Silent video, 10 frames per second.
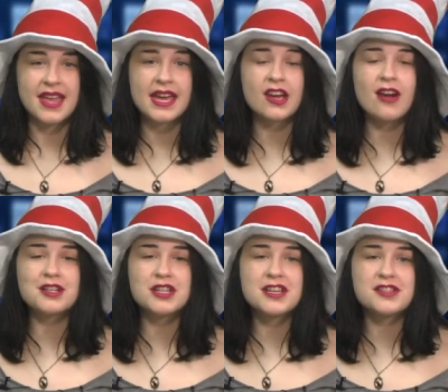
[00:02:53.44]

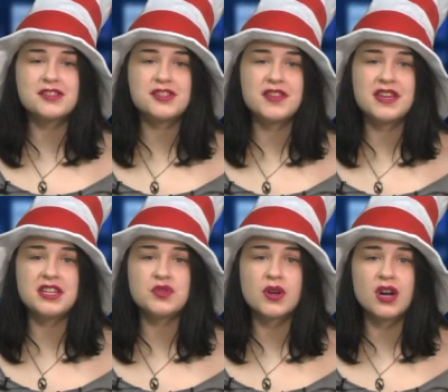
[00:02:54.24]
Congratulations to the
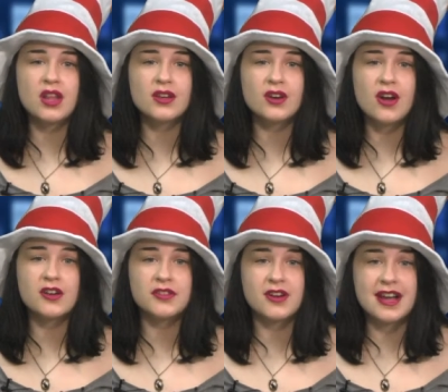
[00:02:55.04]
Indoor Color Guard
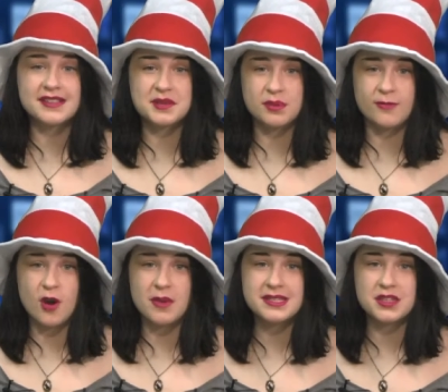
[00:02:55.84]
on their excellent
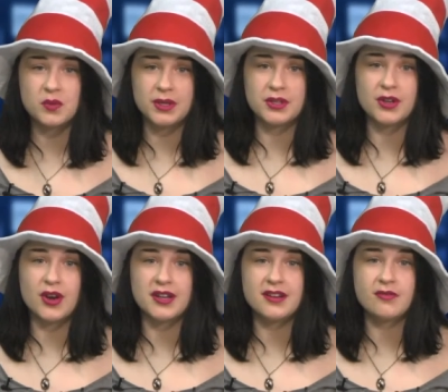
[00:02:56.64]
performance at the Winter
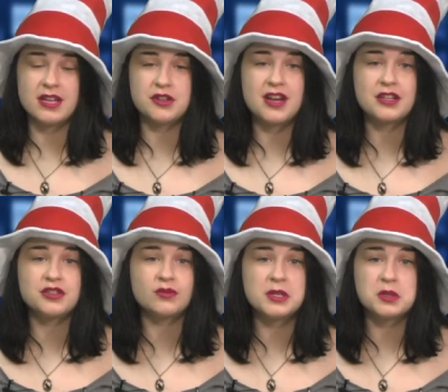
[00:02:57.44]
Guard
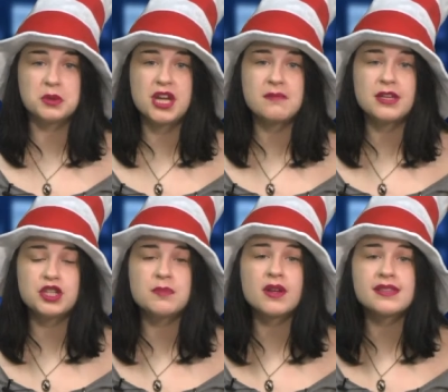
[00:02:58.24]
International Regional
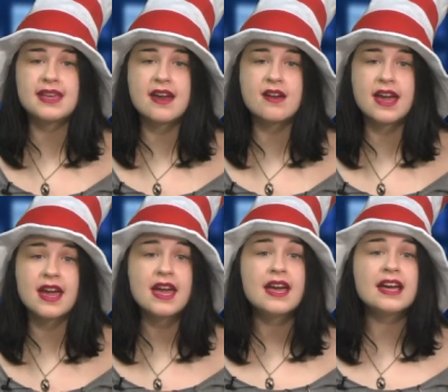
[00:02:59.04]
Championship on Saturday,
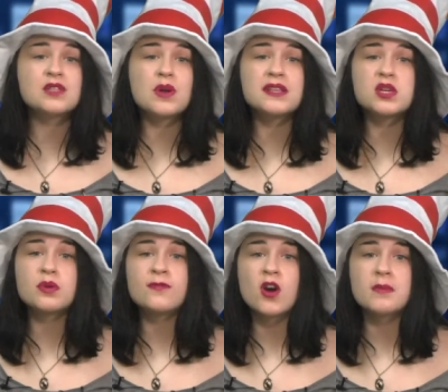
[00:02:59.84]
as well as their
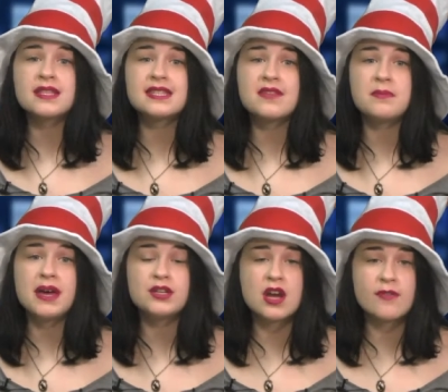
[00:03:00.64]
performance at the
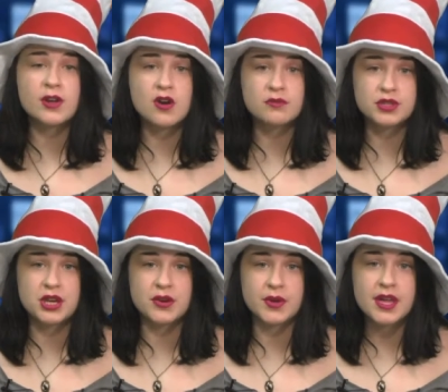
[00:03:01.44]
Penn Trafford Home Show.